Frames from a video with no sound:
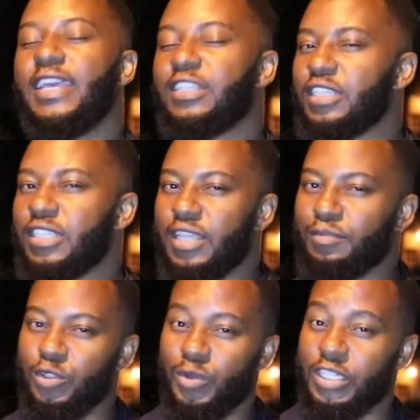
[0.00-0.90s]
ends in
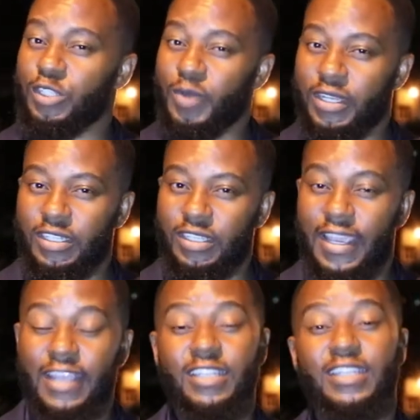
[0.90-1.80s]
December 2020
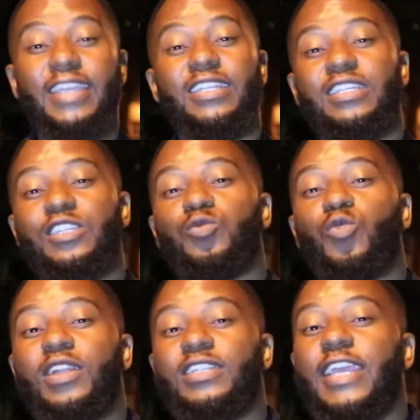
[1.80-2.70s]
and the
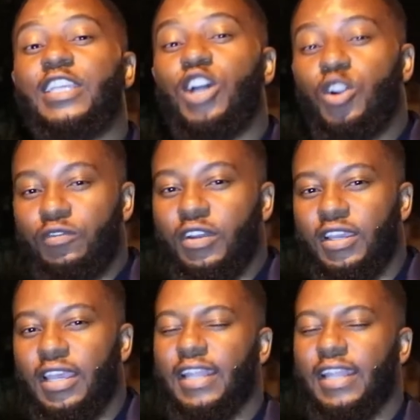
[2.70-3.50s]
NDS-1 takes over,